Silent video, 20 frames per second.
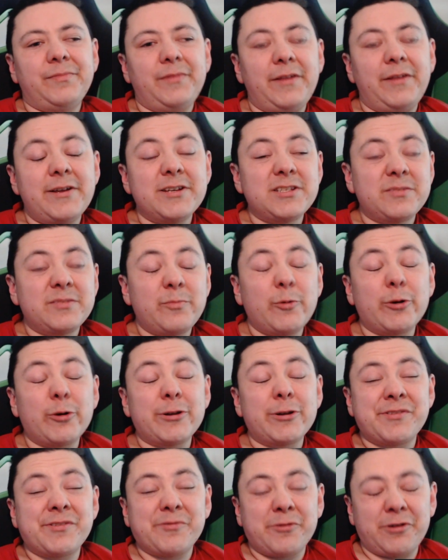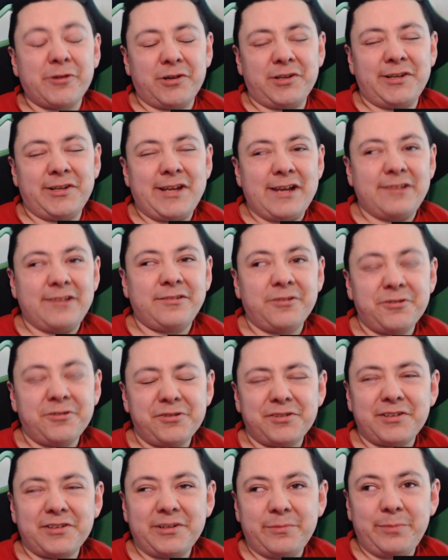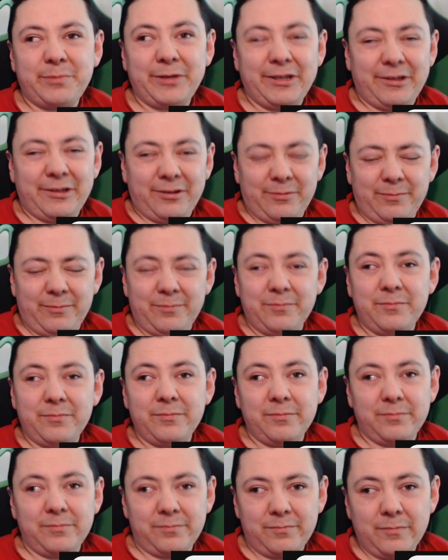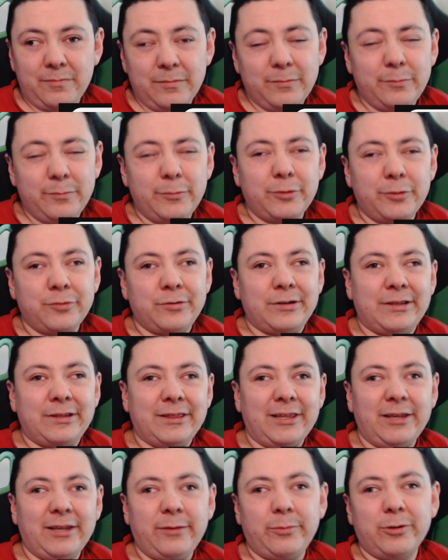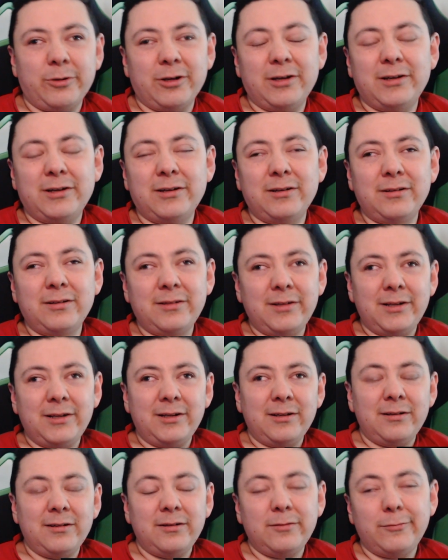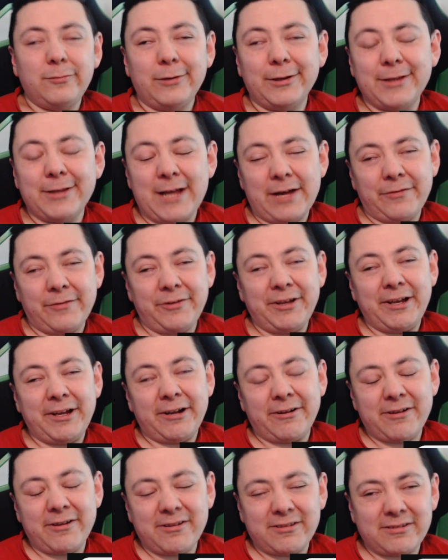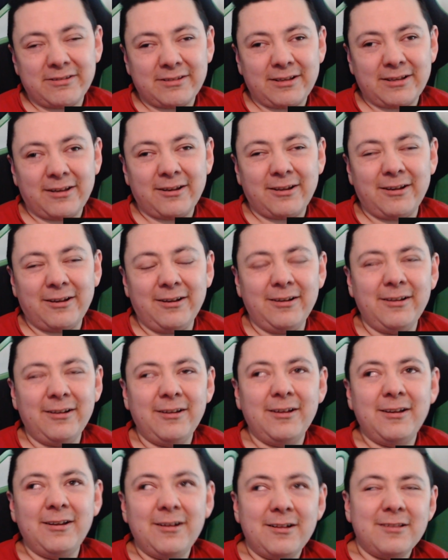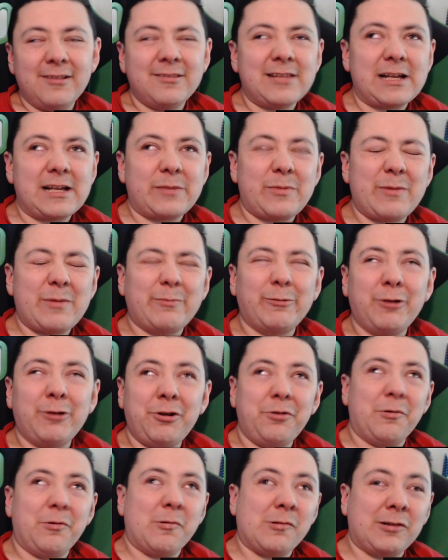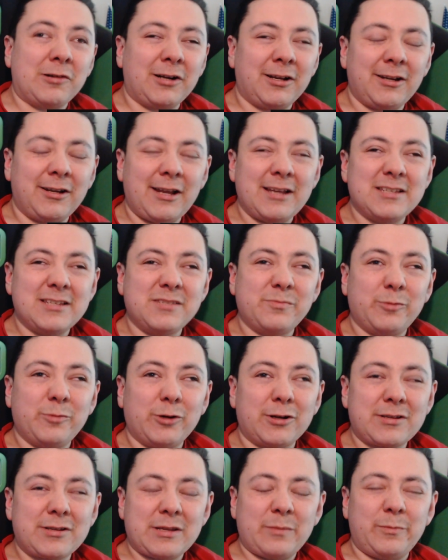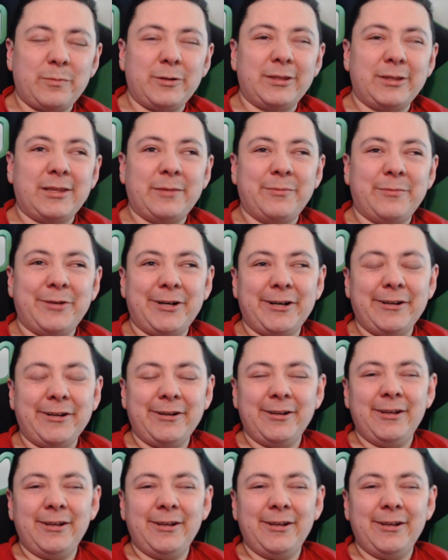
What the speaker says: sports organizers could be Moon and Libra while having Aries ascendant. Like people who organize sports and put them on